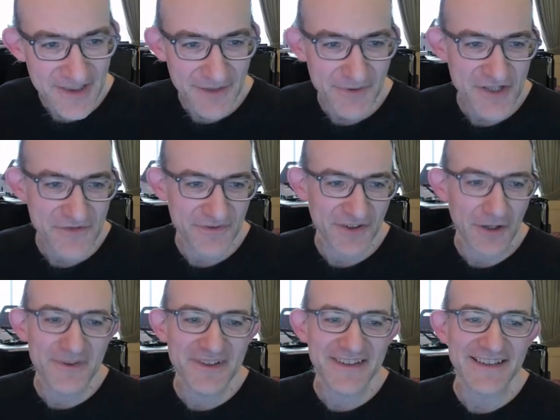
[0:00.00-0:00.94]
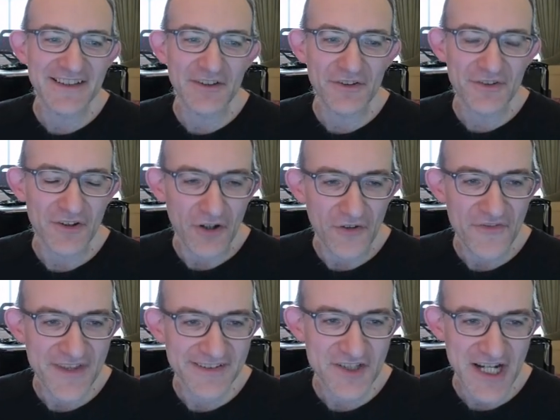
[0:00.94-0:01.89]
which was commentated on
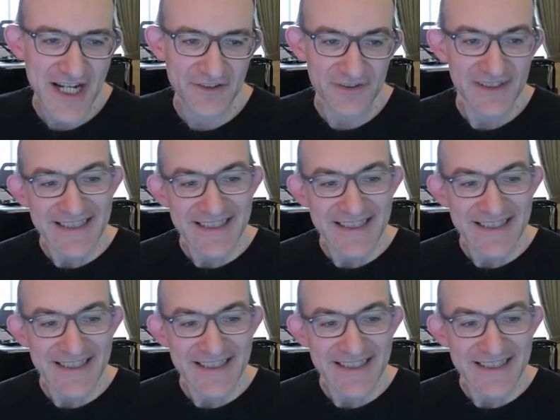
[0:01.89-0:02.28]
this channel.